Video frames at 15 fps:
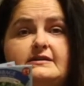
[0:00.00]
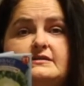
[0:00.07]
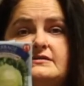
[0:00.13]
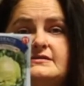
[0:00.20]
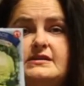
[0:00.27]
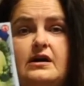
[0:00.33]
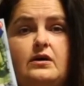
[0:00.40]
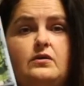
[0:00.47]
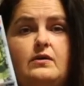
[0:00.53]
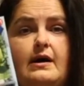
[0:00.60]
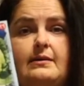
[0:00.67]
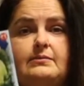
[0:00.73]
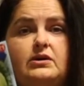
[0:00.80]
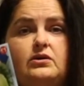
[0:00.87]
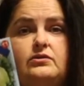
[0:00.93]
So
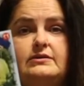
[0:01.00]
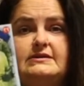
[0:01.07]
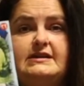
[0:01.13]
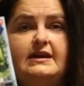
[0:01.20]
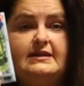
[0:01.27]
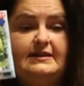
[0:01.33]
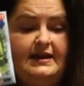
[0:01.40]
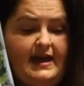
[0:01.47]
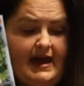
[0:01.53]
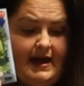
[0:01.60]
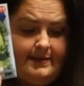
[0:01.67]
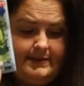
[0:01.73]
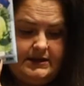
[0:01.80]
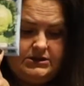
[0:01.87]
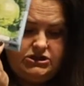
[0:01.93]
I'm going to get the
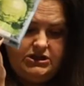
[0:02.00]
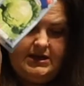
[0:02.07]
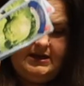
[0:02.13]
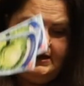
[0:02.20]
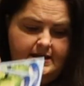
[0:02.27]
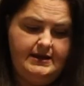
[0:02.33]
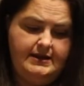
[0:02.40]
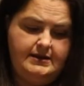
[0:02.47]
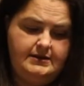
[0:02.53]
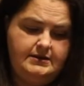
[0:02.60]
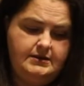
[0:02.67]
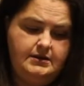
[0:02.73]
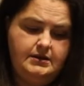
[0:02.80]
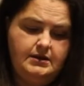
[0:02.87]
cabbage in.